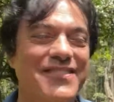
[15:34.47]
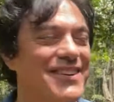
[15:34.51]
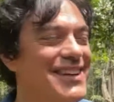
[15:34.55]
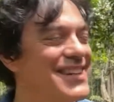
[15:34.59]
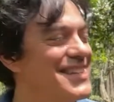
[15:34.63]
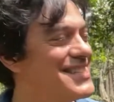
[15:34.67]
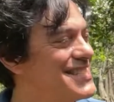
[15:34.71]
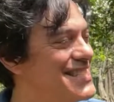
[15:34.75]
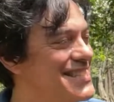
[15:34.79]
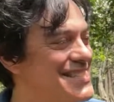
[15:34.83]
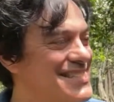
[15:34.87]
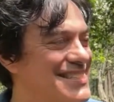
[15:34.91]

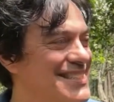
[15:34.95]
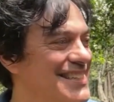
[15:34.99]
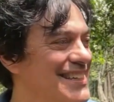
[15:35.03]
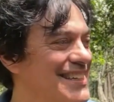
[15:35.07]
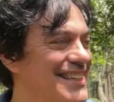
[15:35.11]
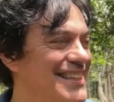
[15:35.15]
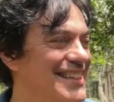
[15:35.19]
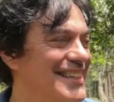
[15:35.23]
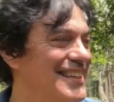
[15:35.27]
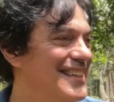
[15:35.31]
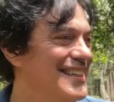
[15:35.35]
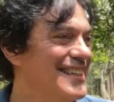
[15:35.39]
It's just
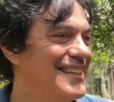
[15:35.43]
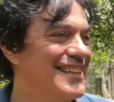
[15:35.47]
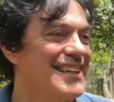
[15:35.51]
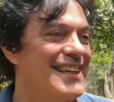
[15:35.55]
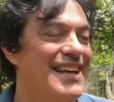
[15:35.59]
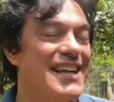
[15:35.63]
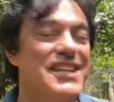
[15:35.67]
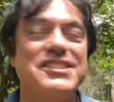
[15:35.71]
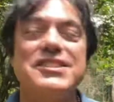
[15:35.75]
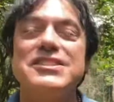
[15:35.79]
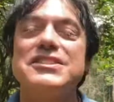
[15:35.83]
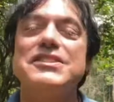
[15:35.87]

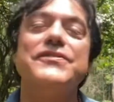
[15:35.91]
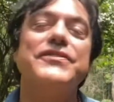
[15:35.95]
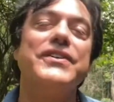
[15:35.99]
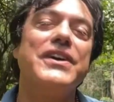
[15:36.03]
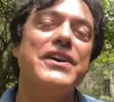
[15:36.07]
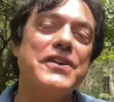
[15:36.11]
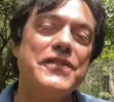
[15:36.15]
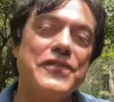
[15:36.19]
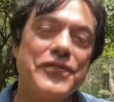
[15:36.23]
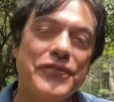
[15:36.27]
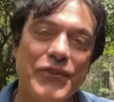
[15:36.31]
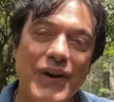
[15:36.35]
a
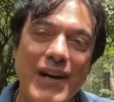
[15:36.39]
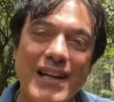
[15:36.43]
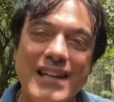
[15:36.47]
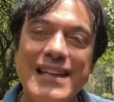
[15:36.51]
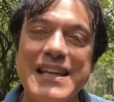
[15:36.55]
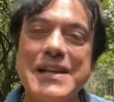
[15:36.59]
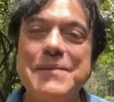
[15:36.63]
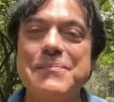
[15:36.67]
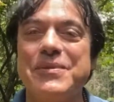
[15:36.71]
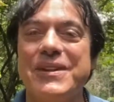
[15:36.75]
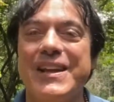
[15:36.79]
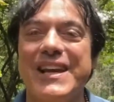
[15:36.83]
very
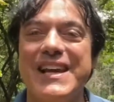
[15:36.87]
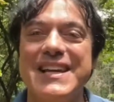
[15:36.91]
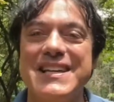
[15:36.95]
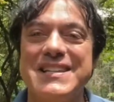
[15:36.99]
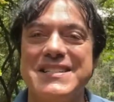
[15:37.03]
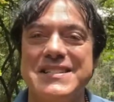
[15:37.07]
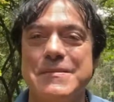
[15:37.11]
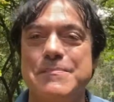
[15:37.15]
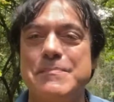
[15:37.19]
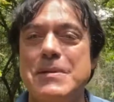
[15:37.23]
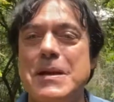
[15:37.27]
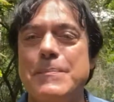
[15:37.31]
friendly place,
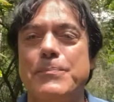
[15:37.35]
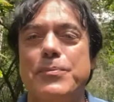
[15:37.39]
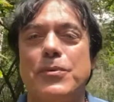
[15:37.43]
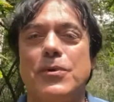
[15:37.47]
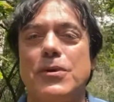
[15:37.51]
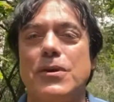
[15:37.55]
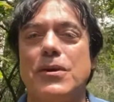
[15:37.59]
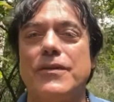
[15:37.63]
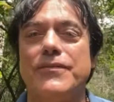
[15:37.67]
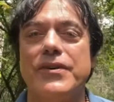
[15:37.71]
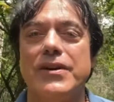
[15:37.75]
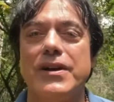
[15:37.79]
and people
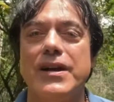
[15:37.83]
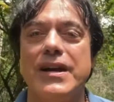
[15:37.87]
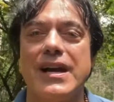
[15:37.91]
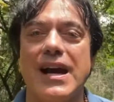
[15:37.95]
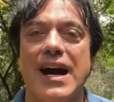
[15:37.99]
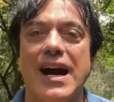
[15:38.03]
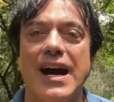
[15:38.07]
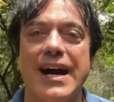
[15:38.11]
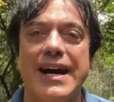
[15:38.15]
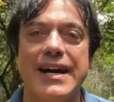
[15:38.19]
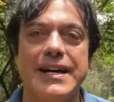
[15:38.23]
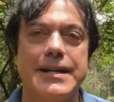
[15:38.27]
are very
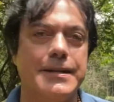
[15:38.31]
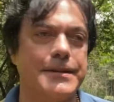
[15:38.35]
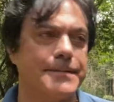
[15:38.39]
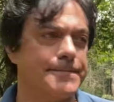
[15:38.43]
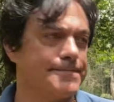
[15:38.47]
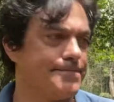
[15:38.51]
kind.